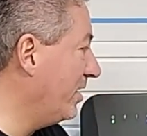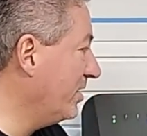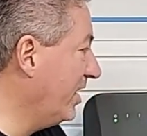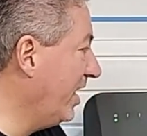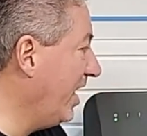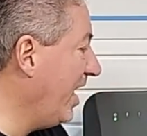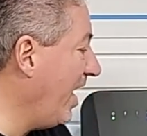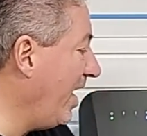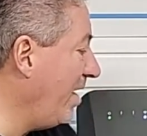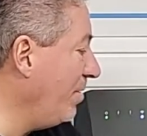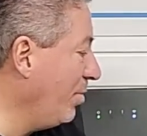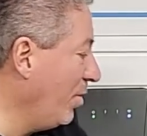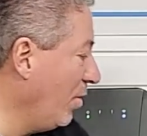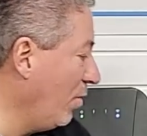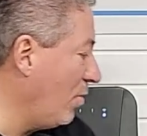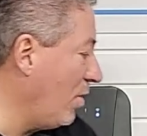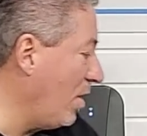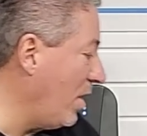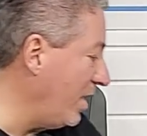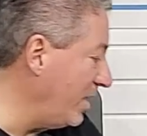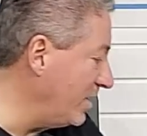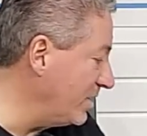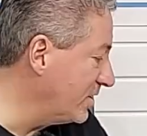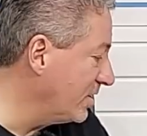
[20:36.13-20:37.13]

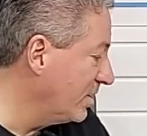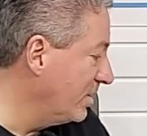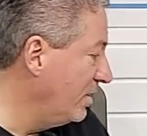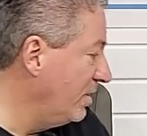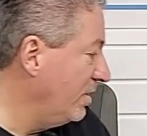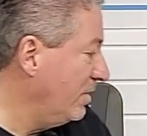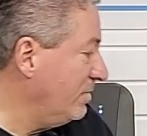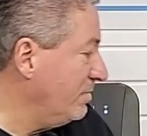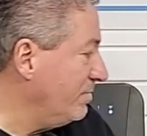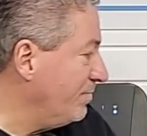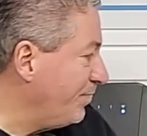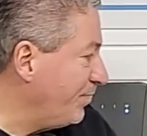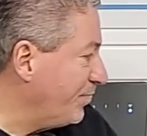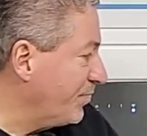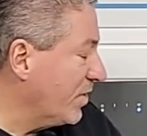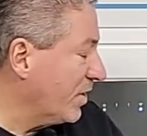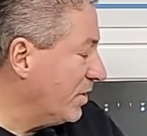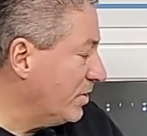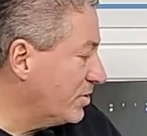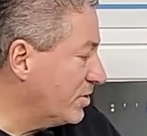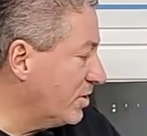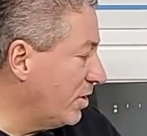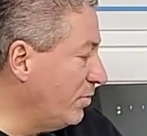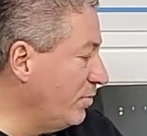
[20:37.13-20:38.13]
Cable-wise,
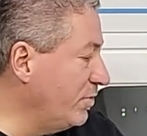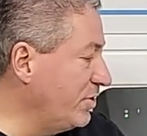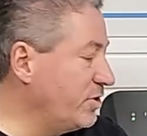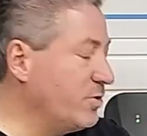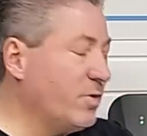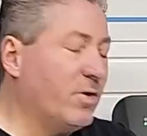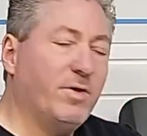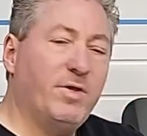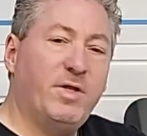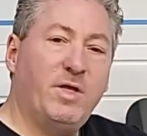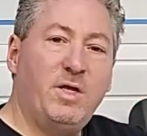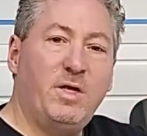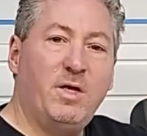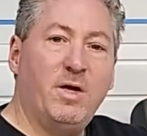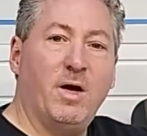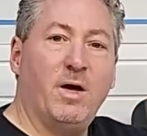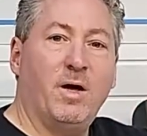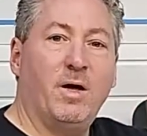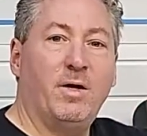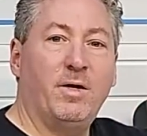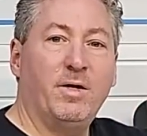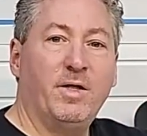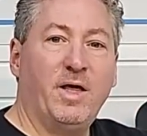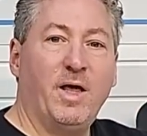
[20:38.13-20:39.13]
so we saw
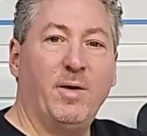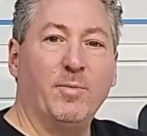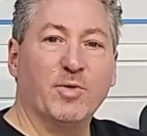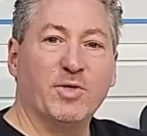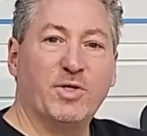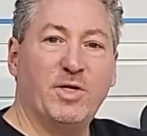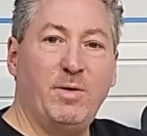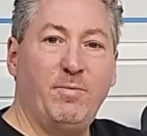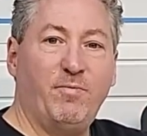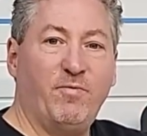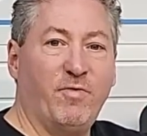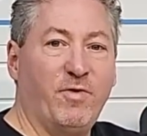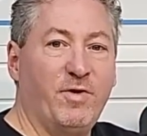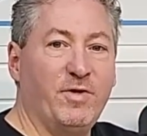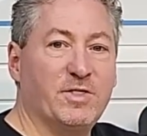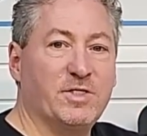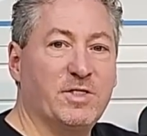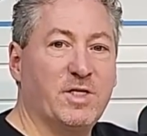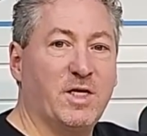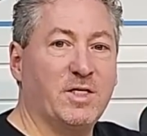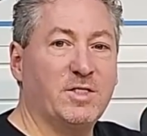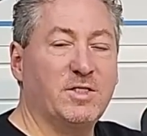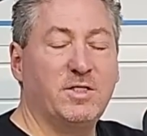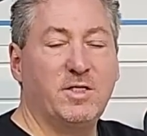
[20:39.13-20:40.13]
the cable deep freeze
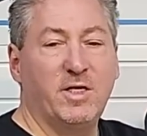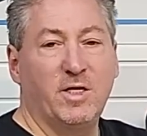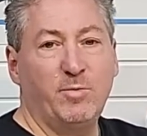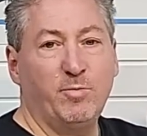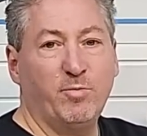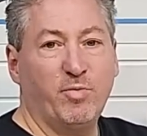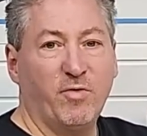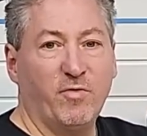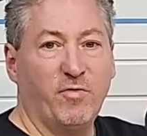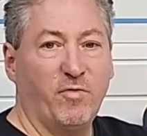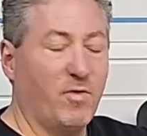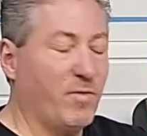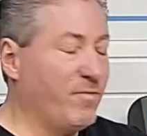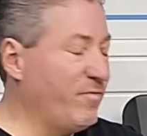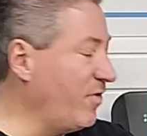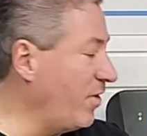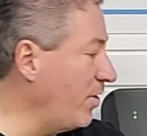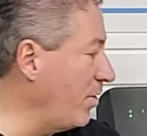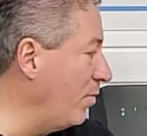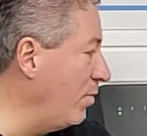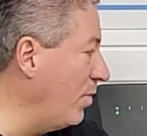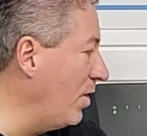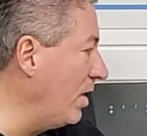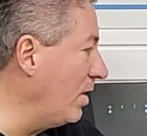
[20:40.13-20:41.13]
test didn't perform
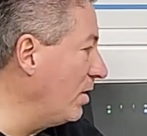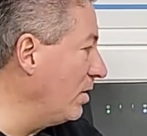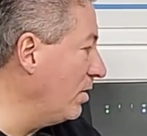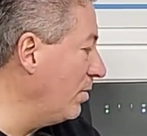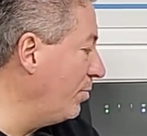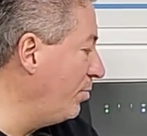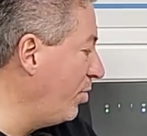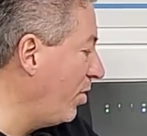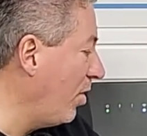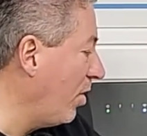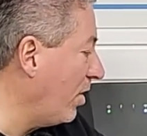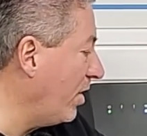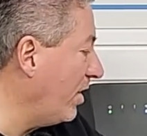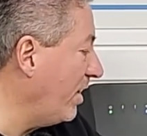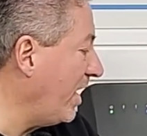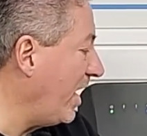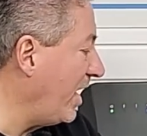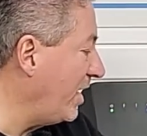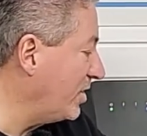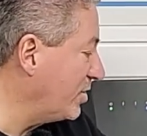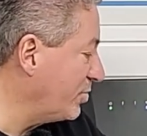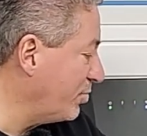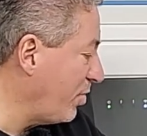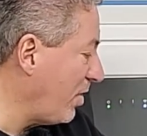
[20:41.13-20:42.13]
very well. Part of
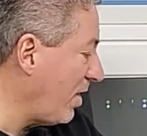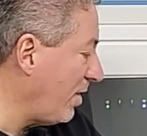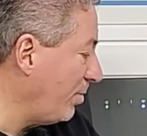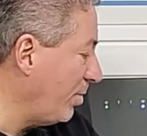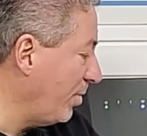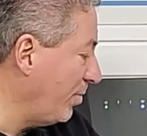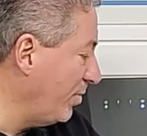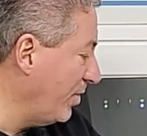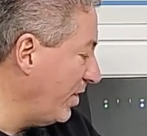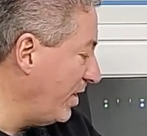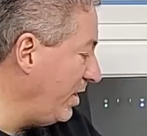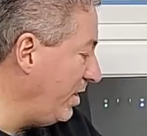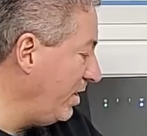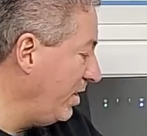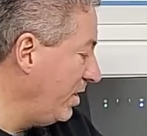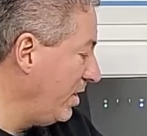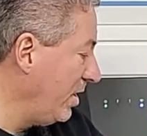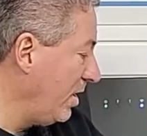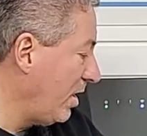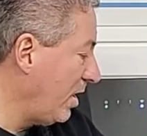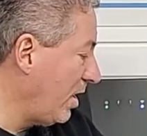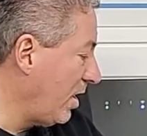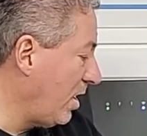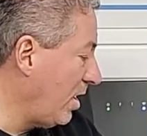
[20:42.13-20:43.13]
that is probably
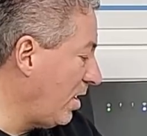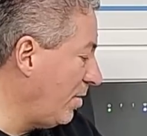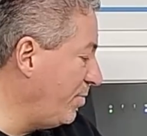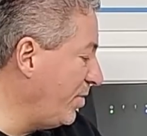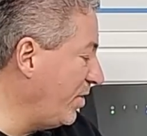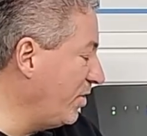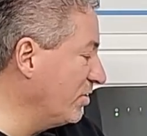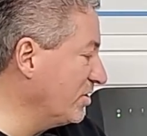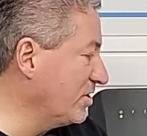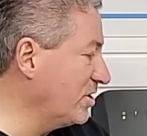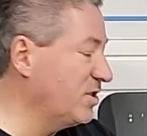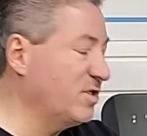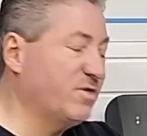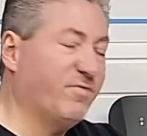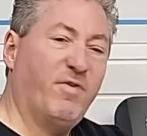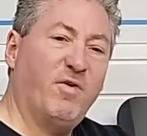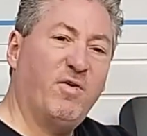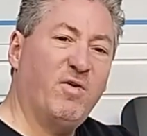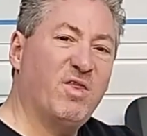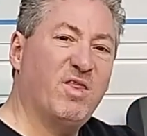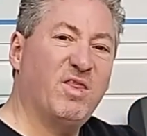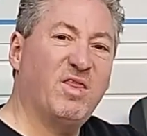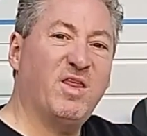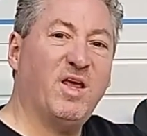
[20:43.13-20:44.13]
because it's
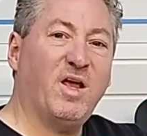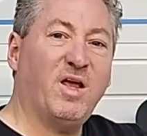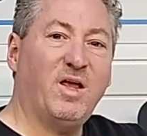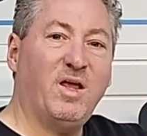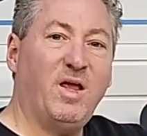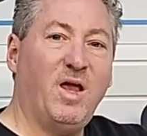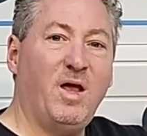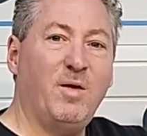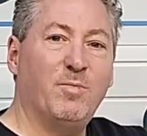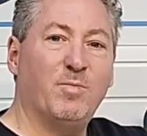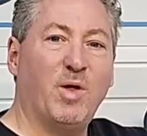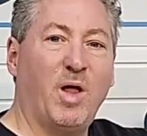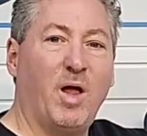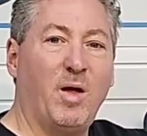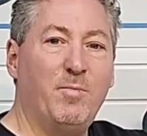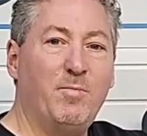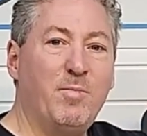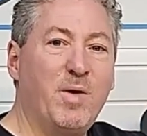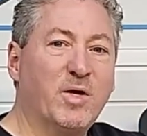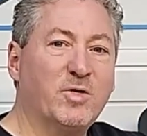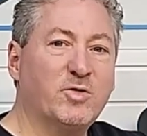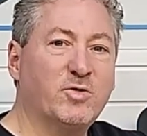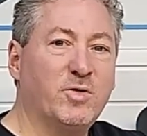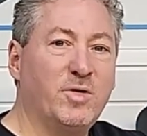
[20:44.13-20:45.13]
very thick cable. I
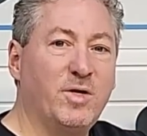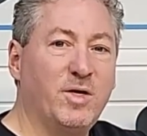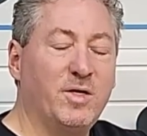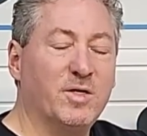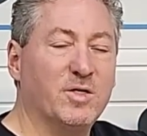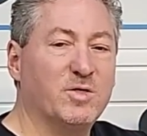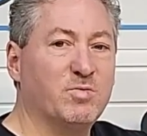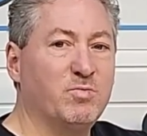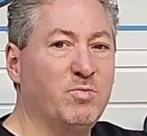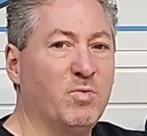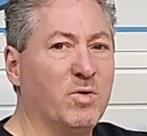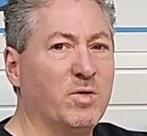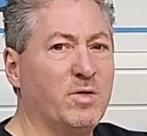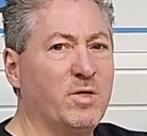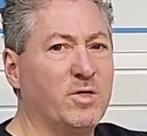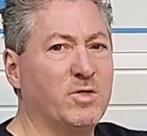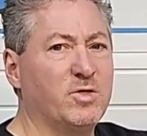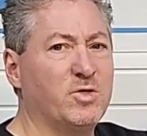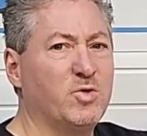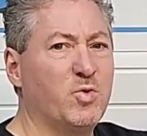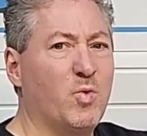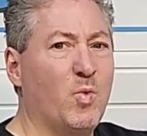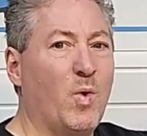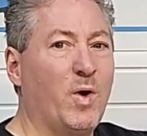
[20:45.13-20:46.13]
measured it and it's more than
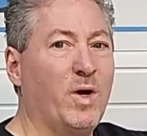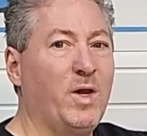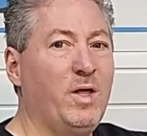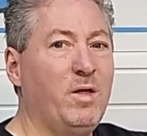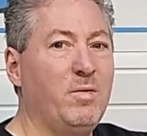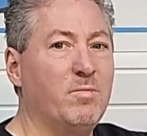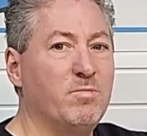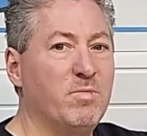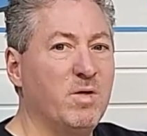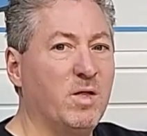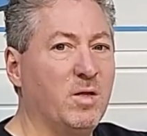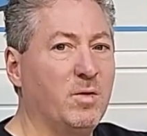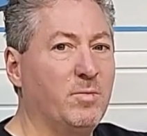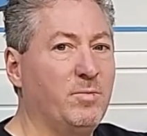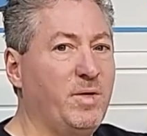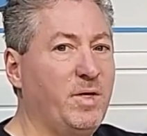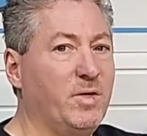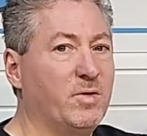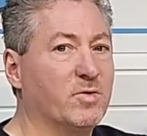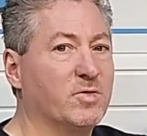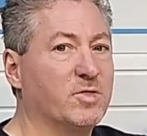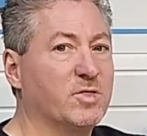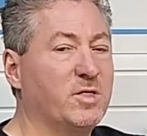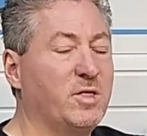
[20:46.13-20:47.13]
20
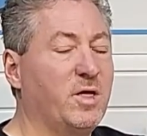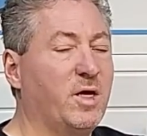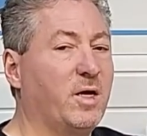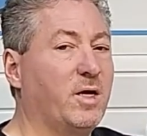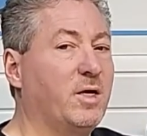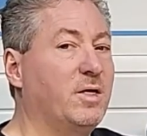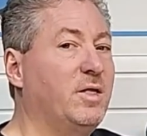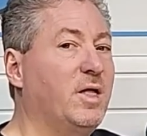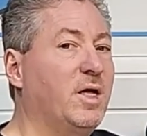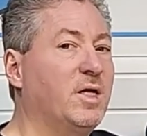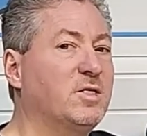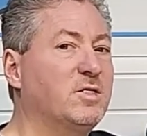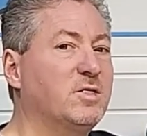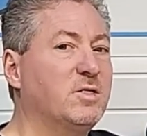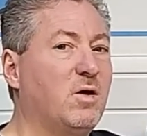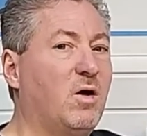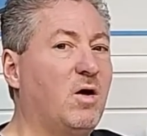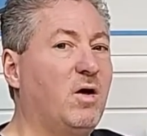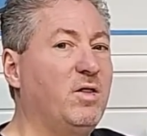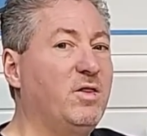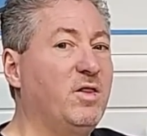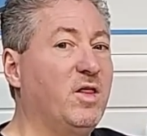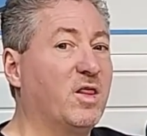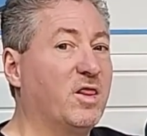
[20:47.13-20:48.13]
millimeters thick. And that's
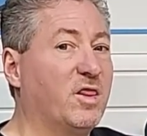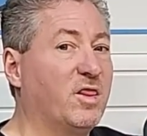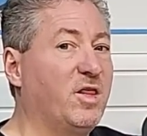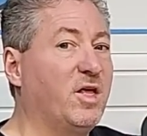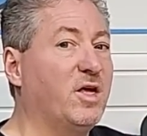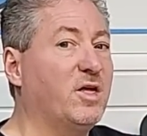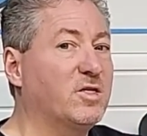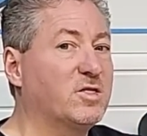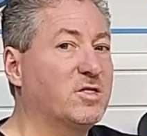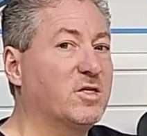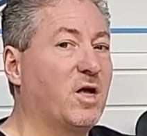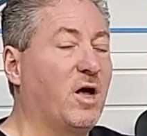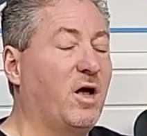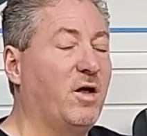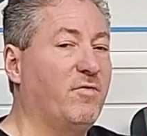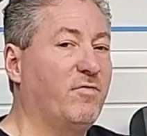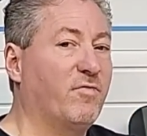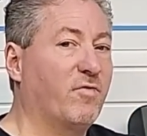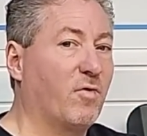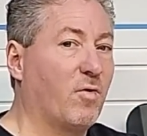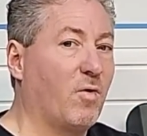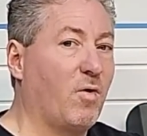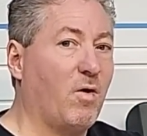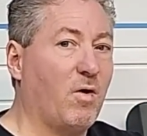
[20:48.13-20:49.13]
on the thick side
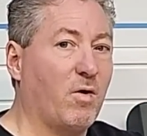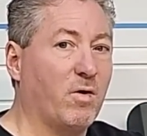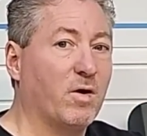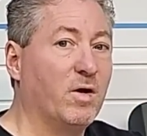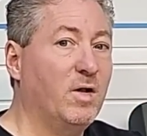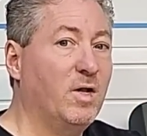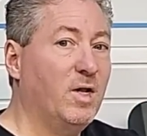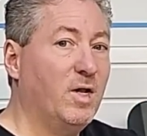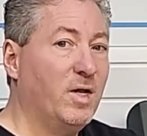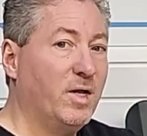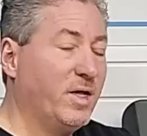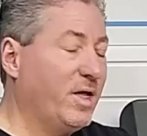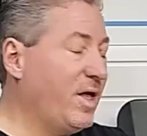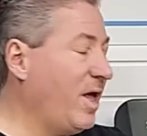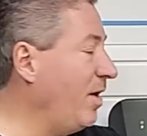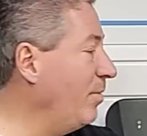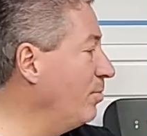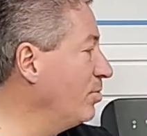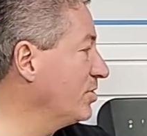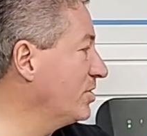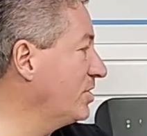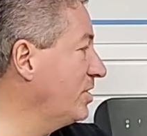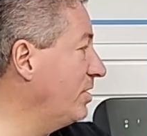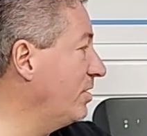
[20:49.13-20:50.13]
for our
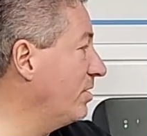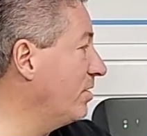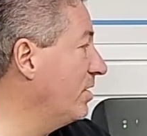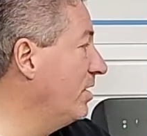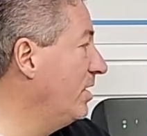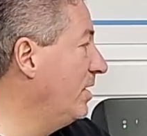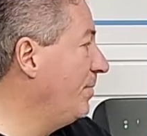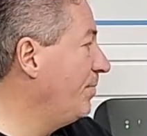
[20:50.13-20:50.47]
cables here.